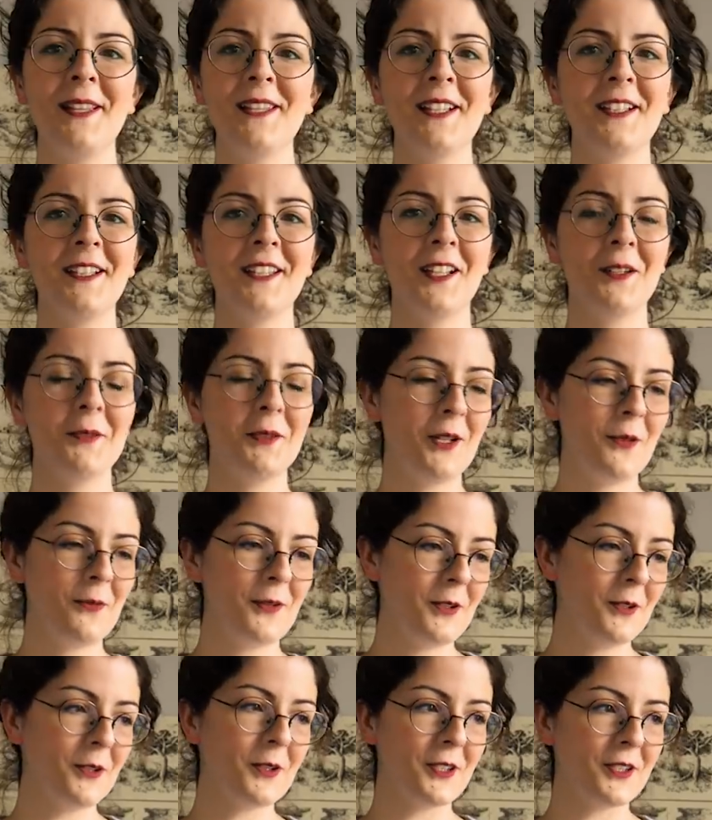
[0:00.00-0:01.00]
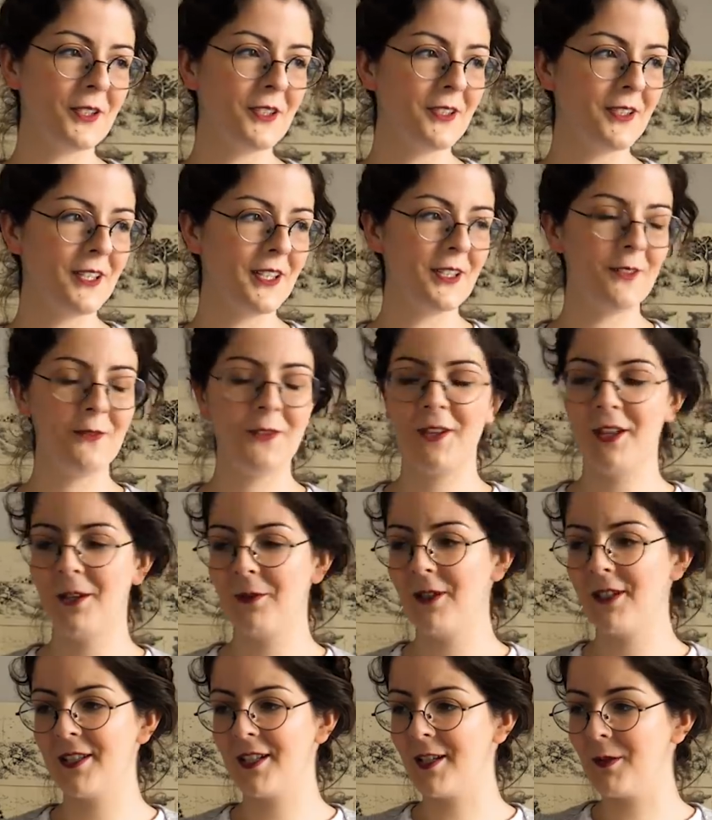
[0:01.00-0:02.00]
Basically, I want to feel good, and for that
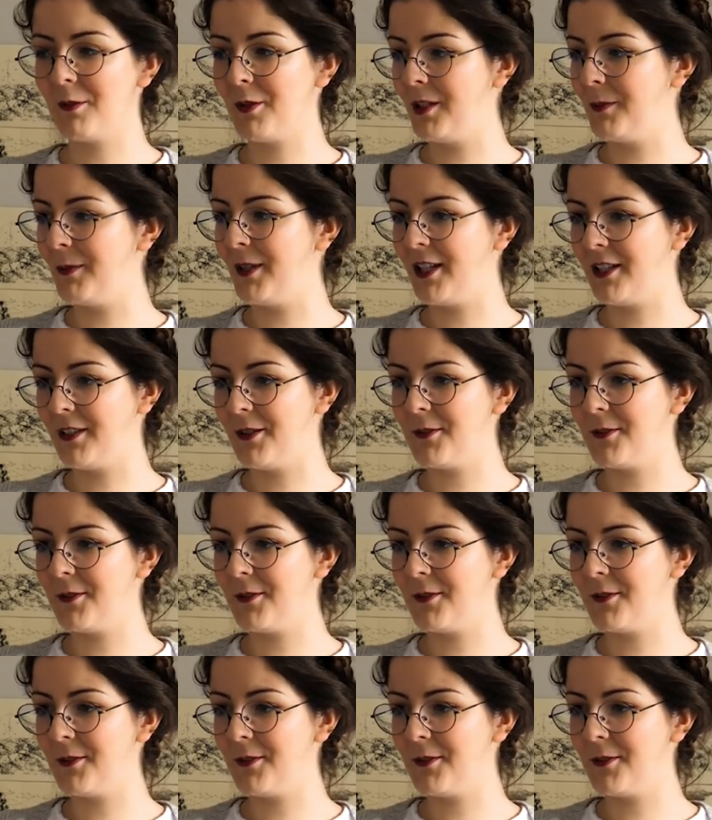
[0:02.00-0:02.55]
reason, I'm going to make